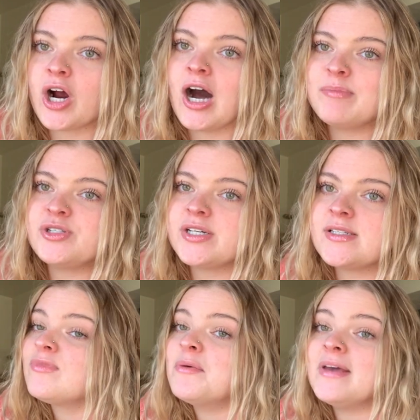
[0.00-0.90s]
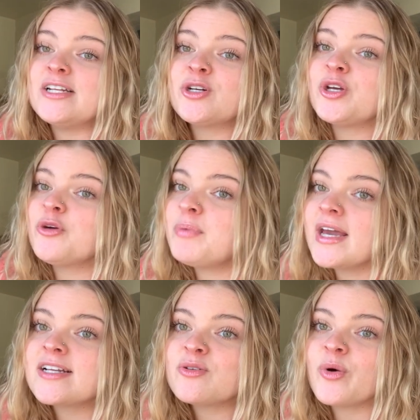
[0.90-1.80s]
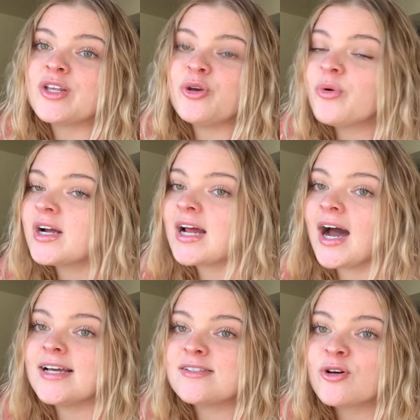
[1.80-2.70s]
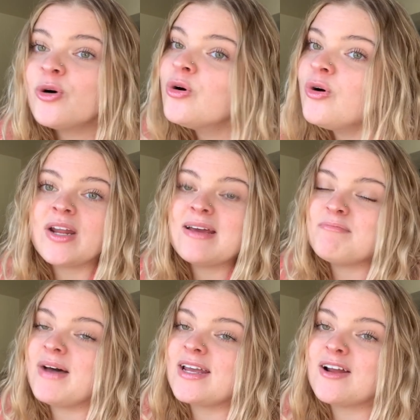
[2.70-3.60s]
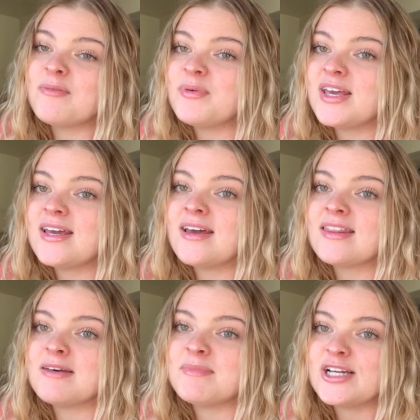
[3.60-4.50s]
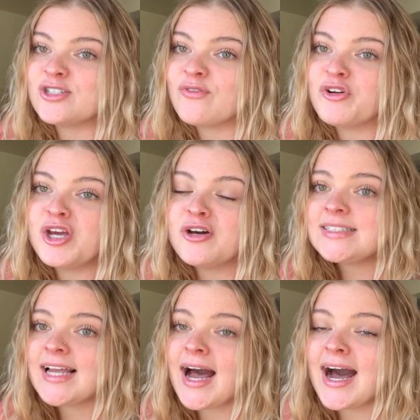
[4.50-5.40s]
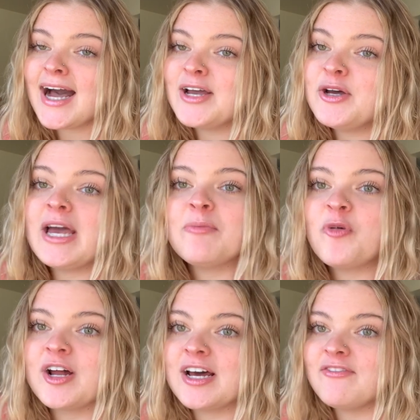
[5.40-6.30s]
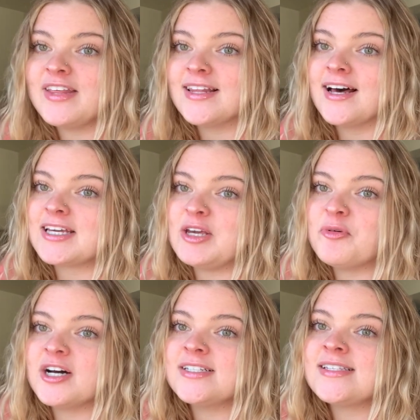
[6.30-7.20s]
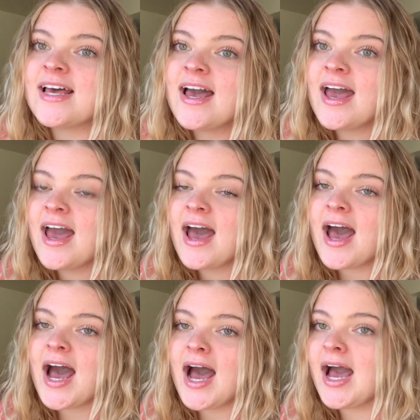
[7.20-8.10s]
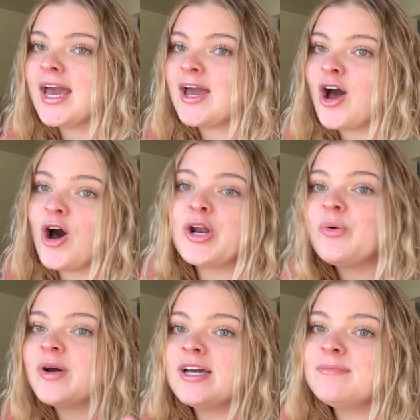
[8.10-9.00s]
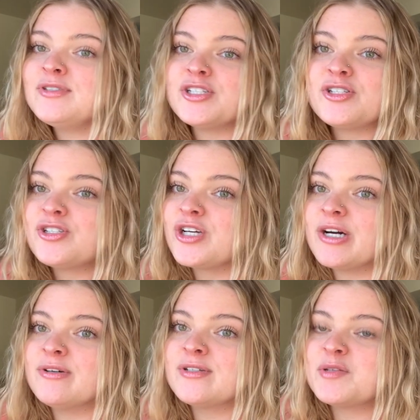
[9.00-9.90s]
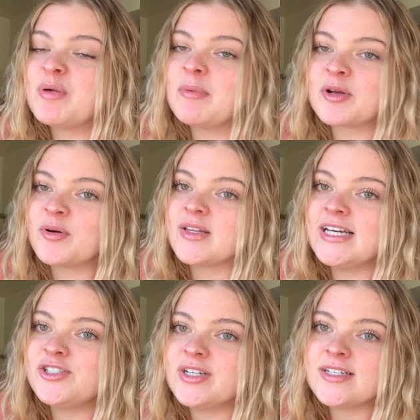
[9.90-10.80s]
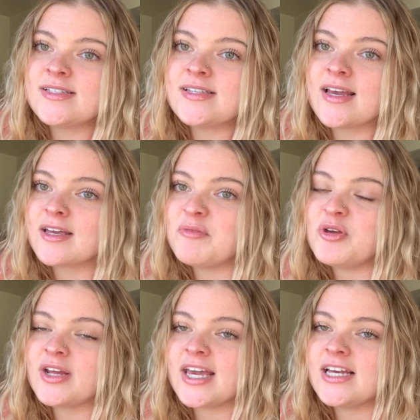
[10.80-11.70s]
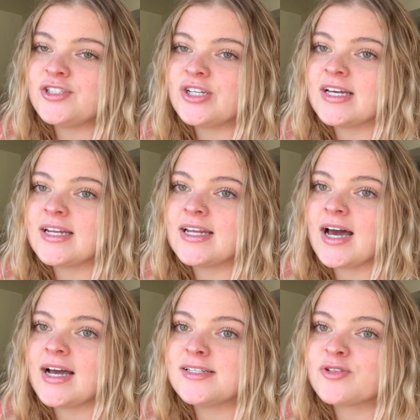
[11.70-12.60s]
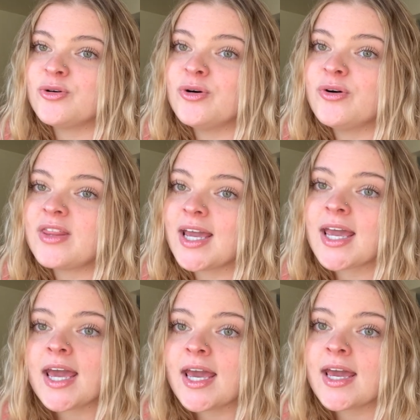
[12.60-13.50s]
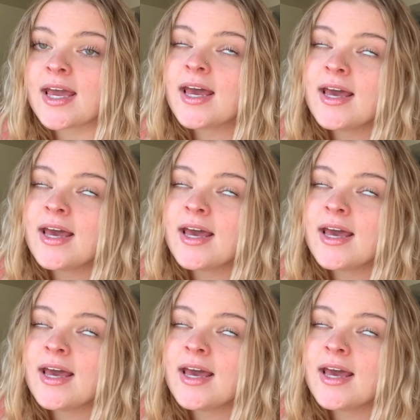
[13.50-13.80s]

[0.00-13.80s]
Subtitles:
options. The major you picked when you were in high school, it might not be the major for you. I am one of the lucky ones. I, on a whim, just chose public relations and communication in high school, thinking,